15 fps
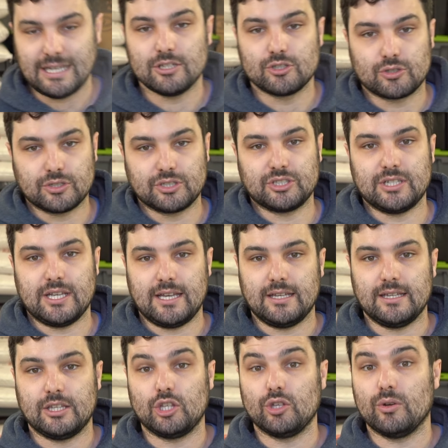
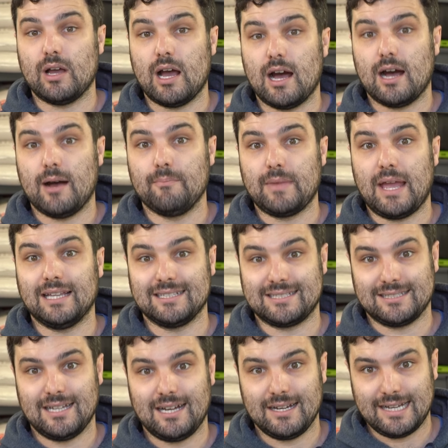interesting
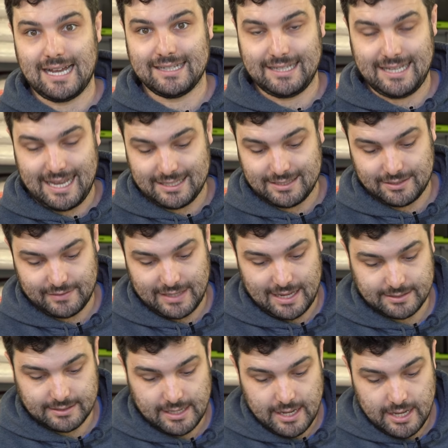Helles Lager at the end of
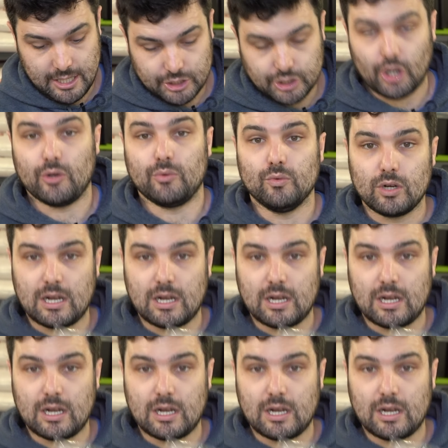that. So we'll